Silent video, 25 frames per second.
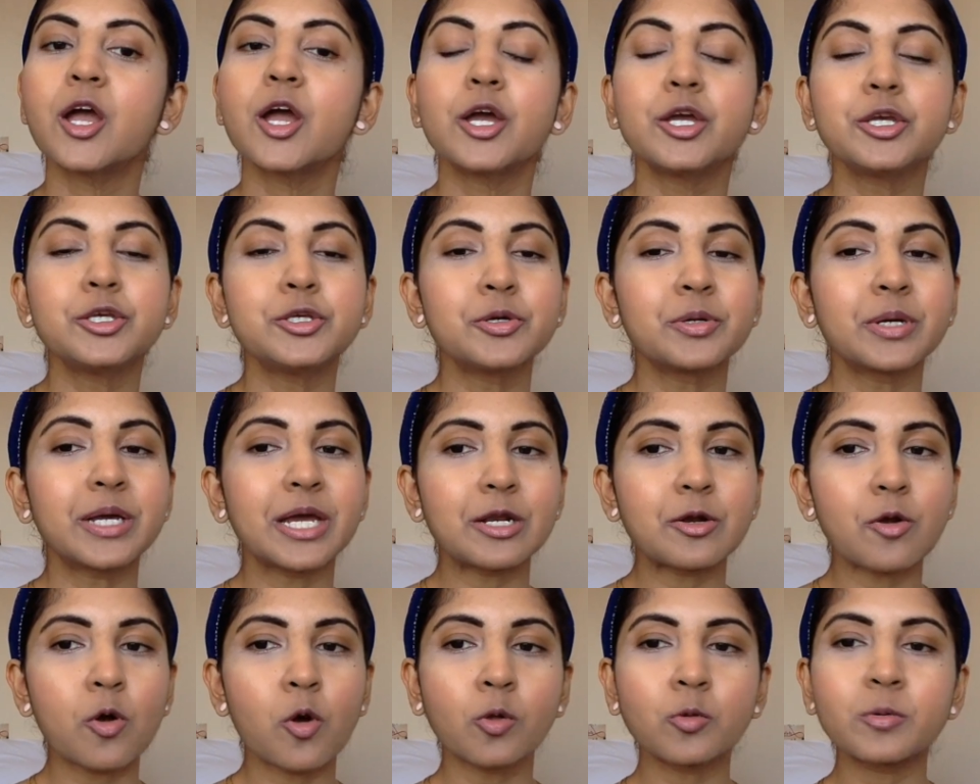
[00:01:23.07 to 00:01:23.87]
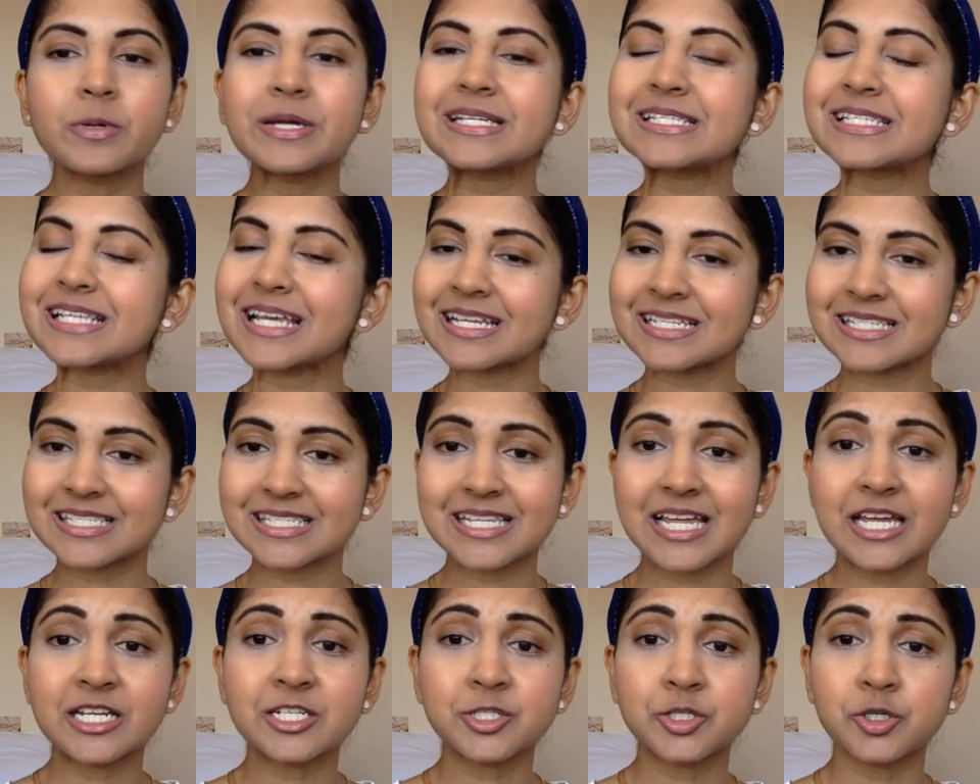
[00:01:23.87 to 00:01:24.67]
You can always
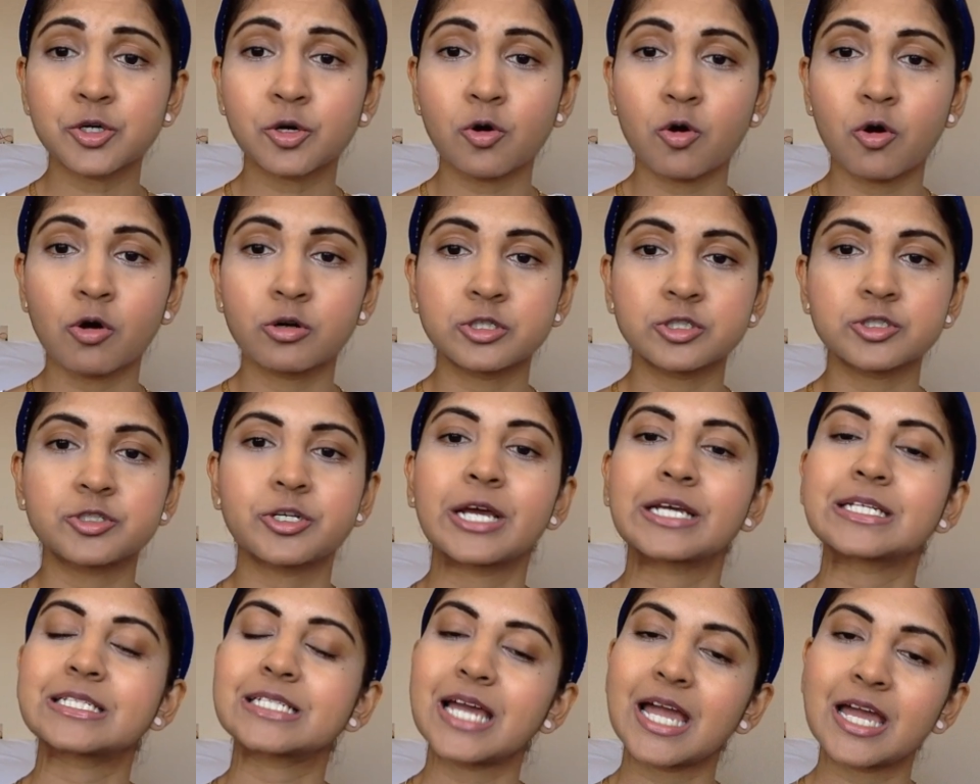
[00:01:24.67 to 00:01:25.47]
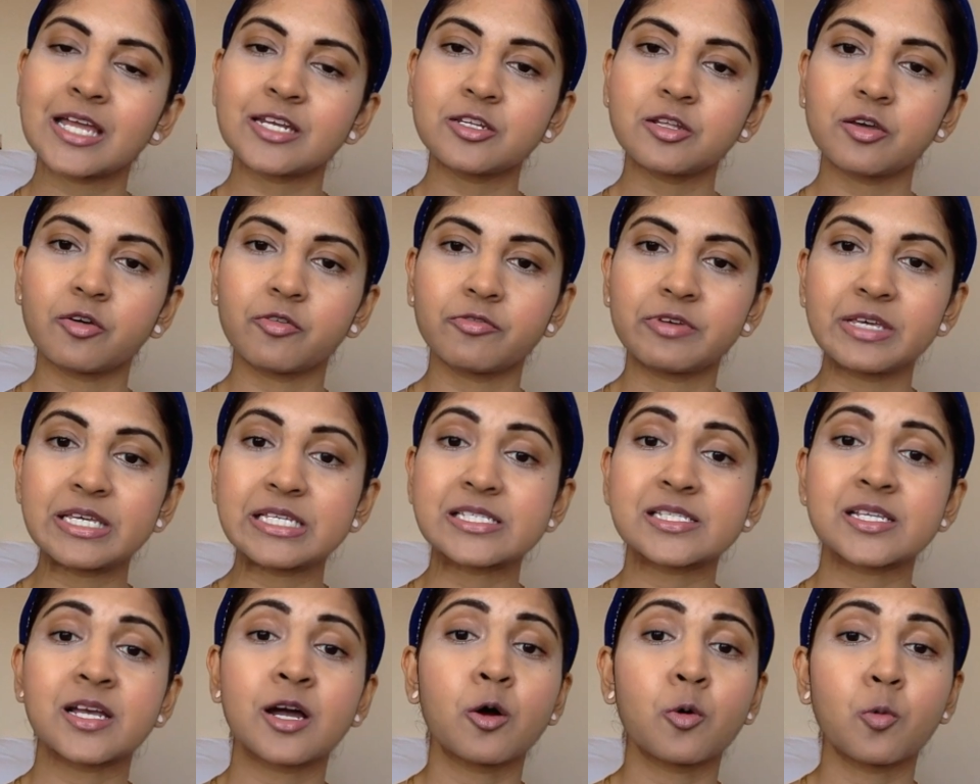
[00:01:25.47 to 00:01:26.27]
extend your contract and your
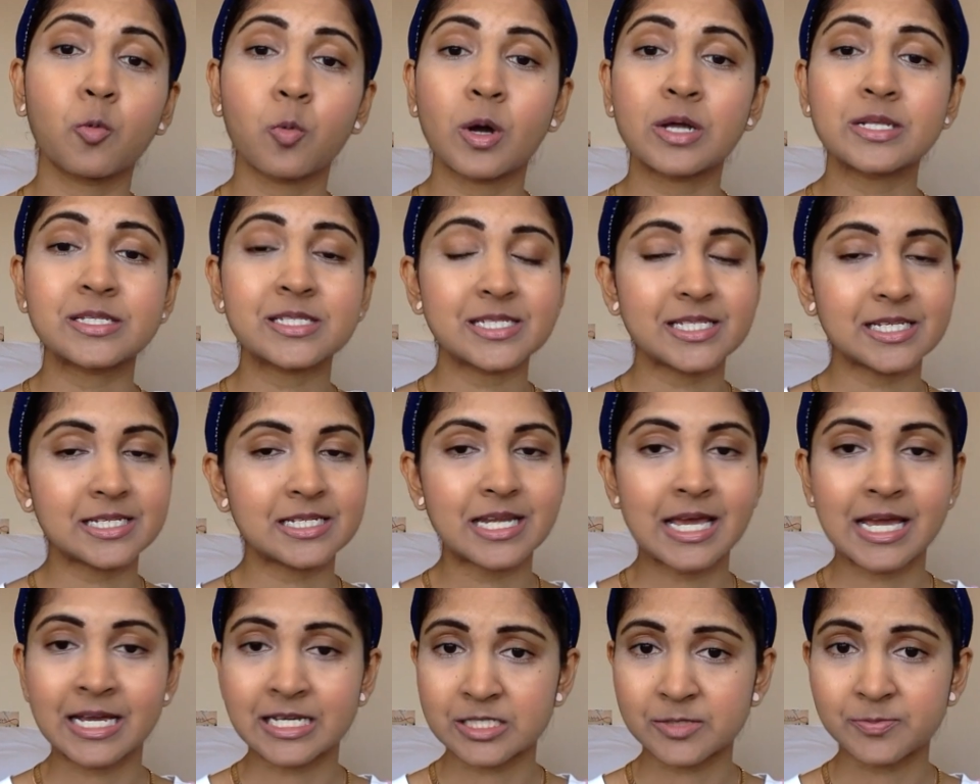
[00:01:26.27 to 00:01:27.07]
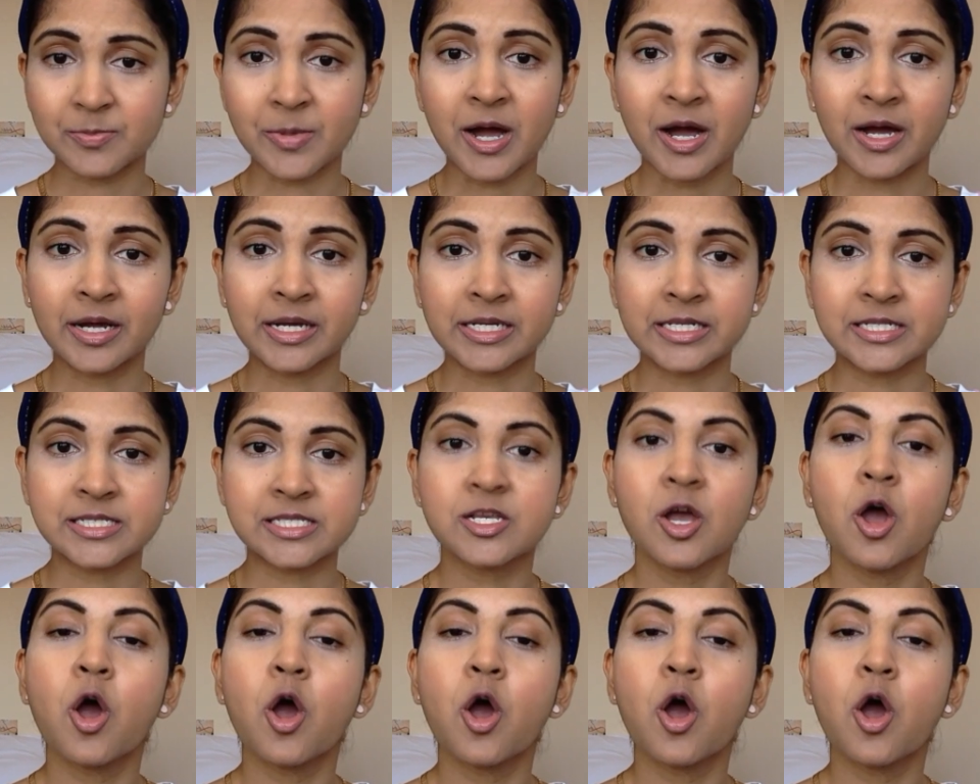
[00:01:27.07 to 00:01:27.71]
visa once it expires.